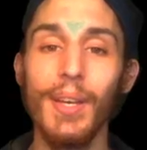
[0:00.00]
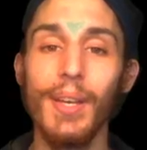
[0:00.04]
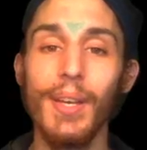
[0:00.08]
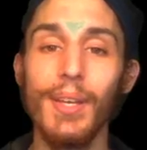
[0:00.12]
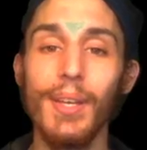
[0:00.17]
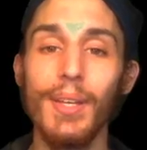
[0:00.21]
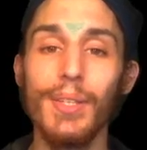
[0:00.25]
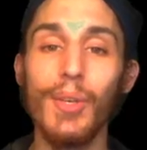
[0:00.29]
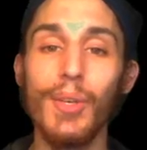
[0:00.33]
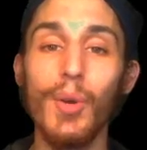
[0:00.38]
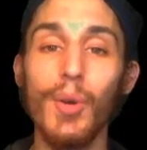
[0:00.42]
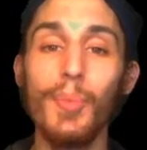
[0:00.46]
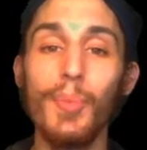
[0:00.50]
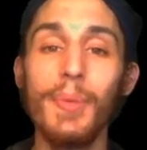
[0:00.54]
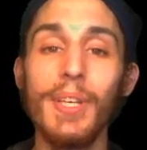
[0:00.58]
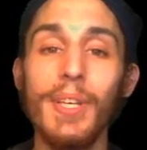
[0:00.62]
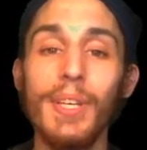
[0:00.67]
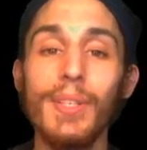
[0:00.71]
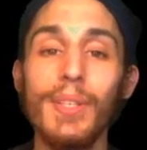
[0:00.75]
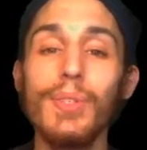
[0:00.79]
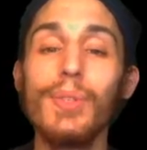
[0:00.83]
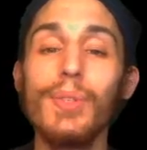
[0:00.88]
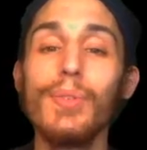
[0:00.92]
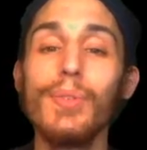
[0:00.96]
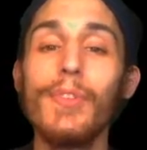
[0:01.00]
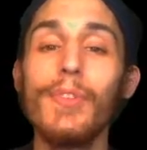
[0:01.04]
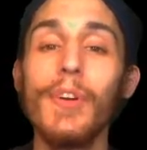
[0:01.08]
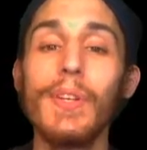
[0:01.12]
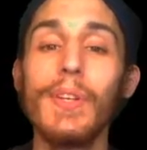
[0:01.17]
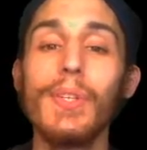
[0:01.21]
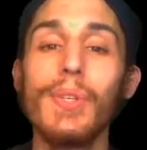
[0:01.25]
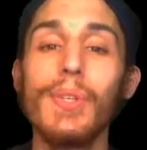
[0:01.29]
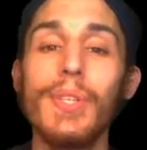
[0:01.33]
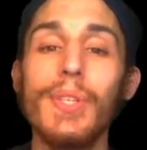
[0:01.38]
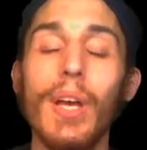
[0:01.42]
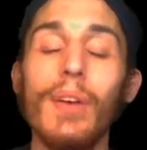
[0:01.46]
So begin to find
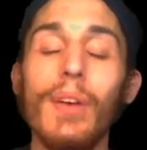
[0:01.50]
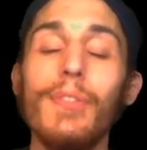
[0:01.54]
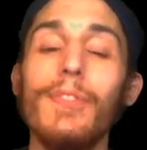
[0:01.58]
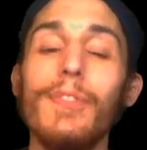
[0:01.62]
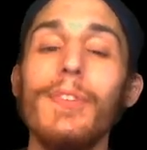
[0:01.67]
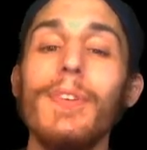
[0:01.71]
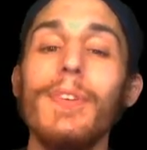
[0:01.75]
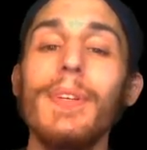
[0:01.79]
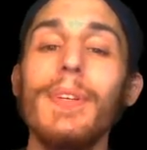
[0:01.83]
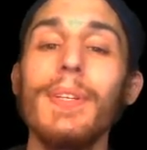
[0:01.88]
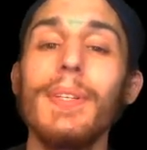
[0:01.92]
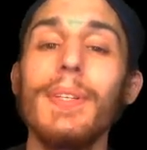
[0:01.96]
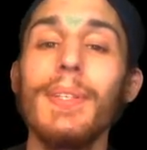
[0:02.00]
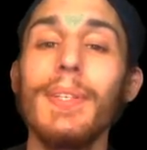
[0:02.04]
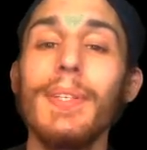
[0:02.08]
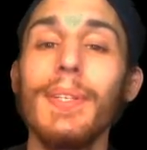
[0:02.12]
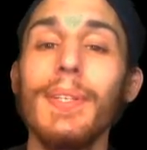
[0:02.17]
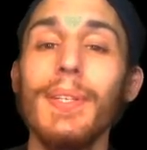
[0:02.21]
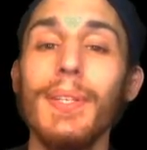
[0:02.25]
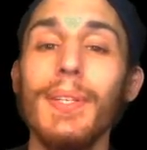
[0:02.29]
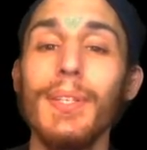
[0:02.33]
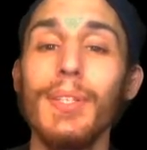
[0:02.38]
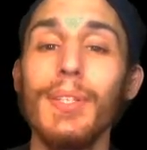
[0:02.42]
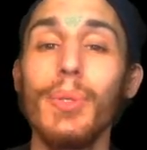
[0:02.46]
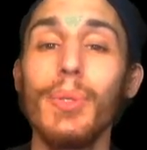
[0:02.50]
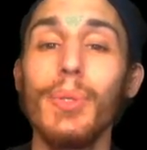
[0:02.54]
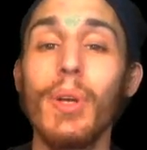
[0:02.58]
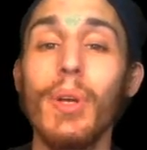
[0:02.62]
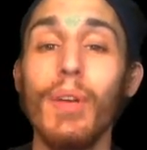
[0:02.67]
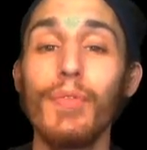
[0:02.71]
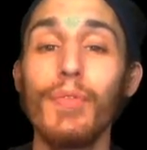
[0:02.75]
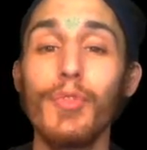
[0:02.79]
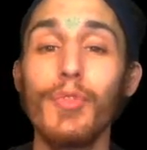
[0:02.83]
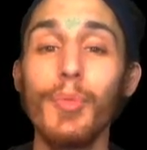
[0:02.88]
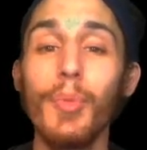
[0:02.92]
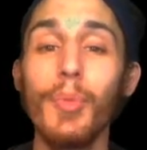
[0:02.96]
yourself into a
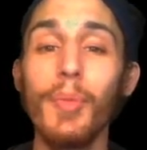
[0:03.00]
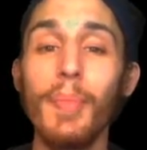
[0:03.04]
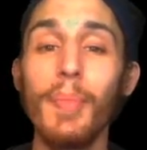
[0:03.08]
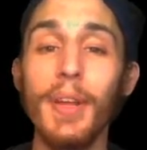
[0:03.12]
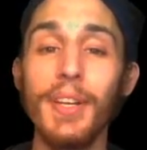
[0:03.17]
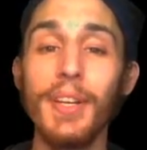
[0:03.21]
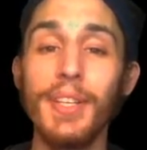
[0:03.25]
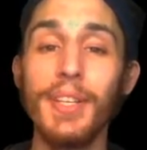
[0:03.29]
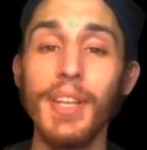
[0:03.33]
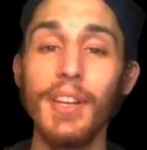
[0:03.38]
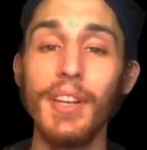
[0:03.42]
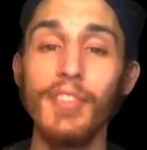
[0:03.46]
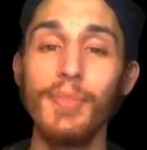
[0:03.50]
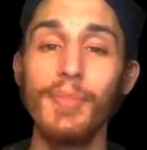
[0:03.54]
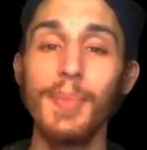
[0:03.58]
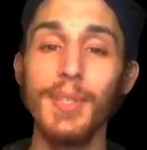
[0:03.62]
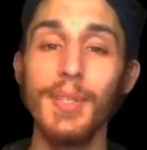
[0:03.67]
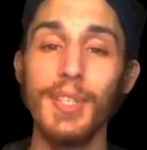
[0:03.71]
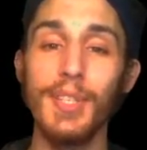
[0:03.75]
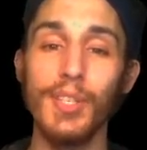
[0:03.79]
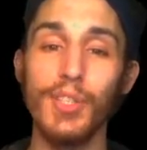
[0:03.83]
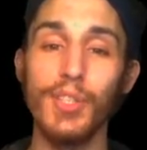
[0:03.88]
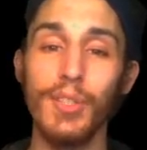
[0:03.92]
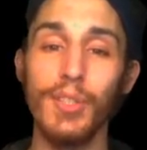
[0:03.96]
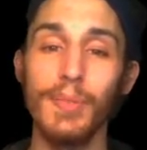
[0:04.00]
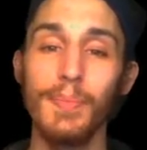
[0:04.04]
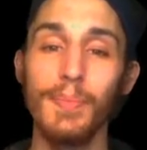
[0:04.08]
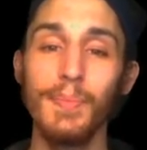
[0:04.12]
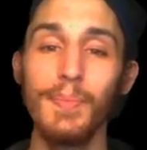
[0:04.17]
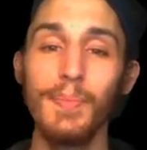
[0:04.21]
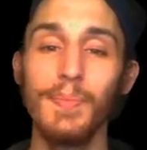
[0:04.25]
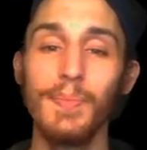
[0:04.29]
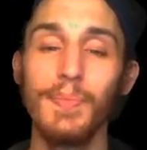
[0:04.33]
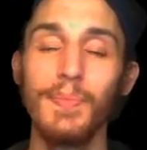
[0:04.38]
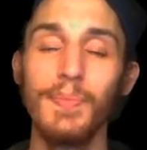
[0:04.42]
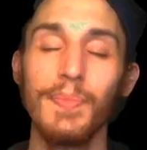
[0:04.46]
comfortable meditative position,
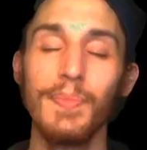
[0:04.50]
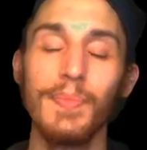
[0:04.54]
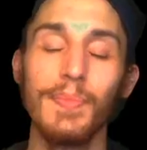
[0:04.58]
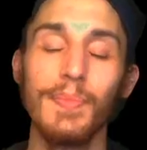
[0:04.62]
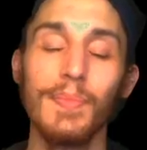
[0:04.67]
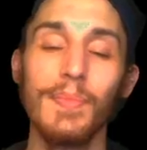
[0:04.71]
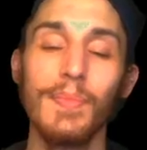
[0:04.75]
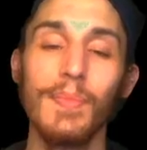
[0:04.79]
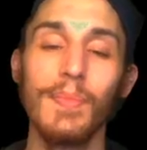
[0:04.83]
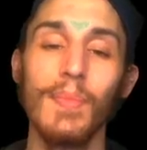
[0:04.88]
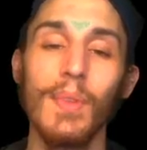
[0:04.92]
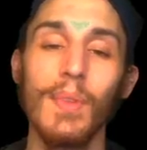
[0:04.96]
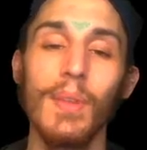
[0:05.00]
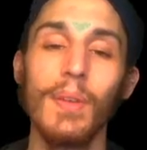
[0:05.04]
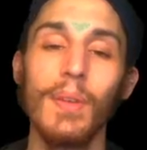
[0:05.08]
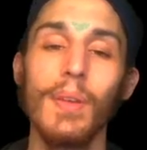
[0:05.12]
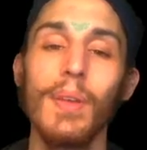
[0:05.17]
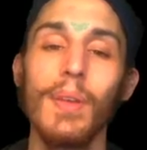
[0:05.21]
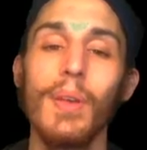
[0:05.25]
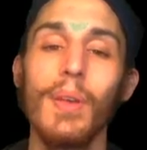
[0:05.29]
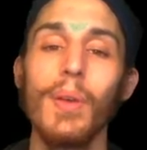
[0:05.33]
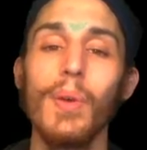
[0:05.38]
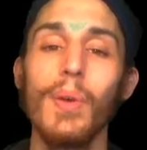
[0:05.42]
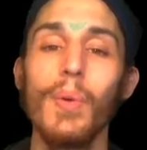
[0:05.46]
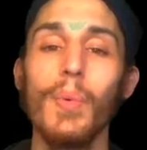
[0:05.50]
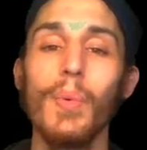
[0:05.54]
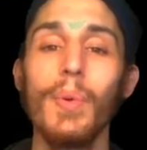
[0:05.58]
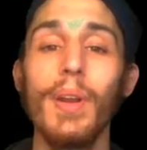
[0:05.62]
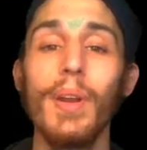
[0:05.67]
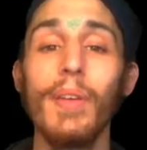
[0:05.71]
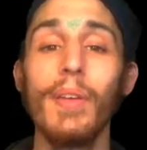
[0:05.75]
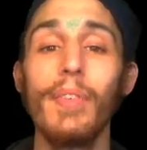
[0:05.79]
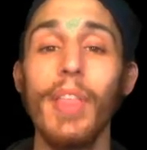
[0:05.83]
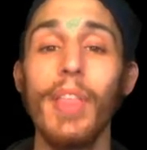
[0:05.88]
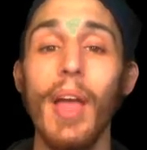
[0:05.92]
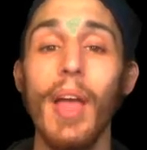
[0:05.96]

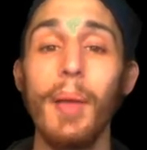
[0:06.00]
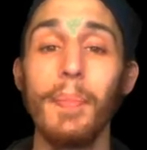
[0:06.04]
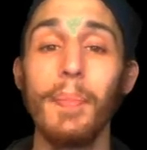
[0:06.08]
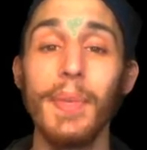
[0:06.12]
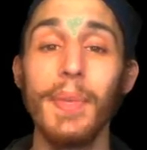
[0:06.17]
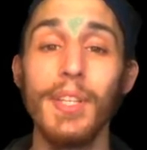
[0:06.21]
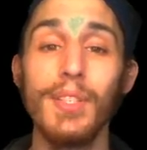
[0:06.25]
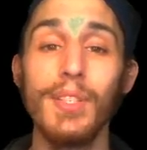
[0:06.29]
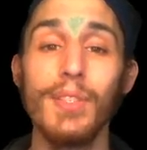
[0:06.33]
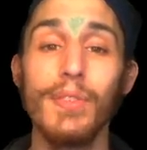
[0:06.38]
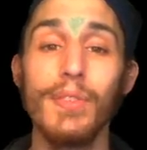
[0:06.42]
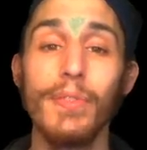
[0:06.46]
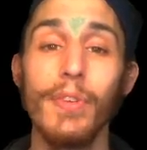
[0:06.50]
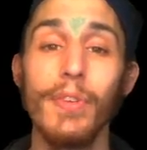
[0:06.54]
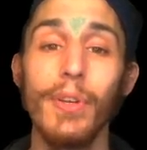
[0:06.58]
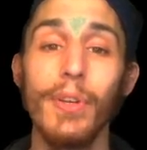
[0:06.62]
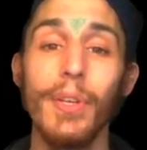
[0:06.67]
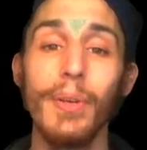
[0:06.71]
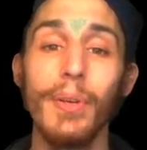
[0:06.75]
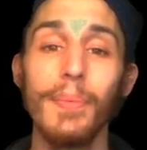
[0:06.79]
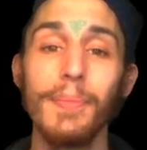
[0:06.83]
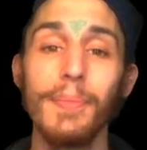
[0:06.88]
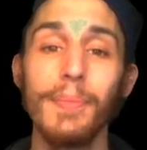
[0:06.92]
whatever that means for you.